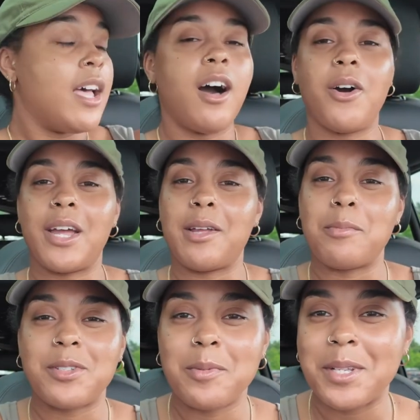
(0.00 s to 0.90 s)
Okay,
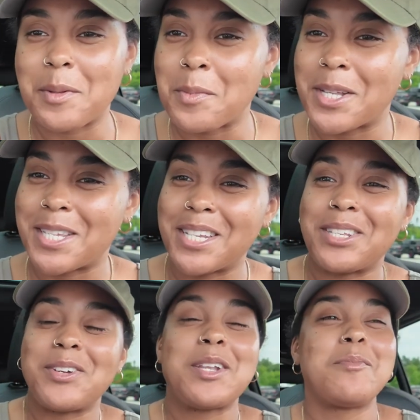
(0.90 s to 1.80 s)
let me
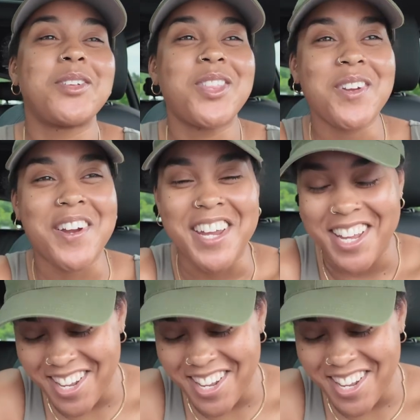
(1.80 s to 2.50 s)
continue. And number three,